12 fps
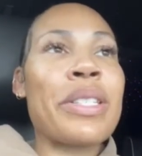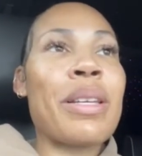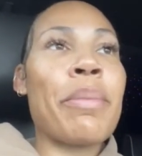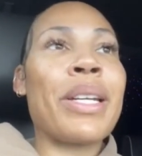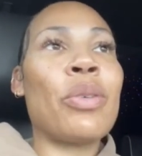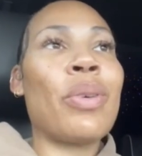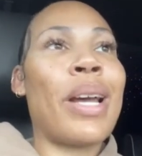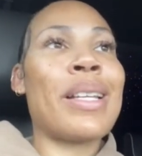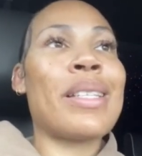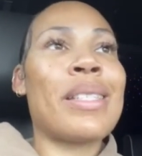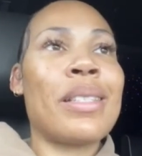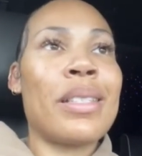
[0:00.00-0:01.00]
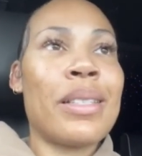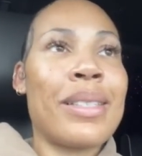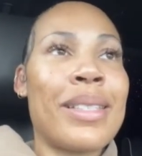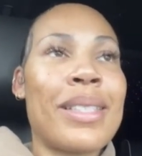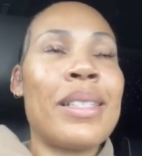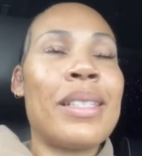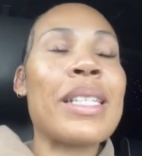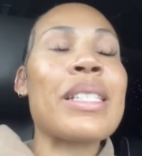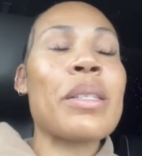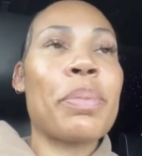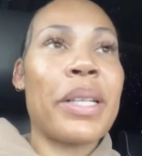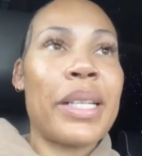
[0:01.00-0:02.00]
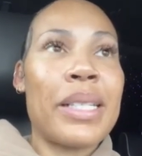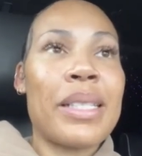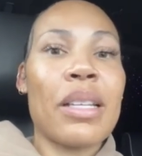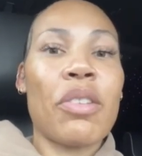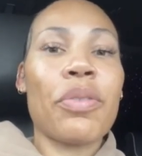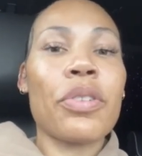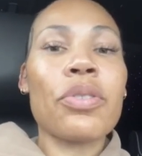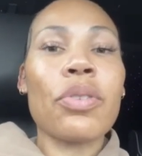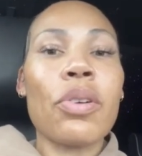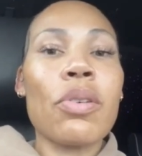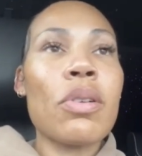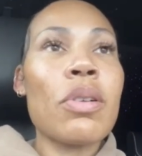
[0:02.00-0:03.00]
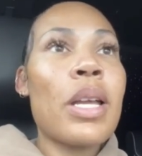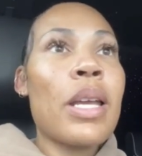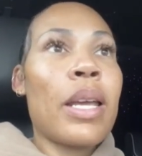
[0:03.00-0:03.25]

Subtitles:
for somebody who has discipline and self-control.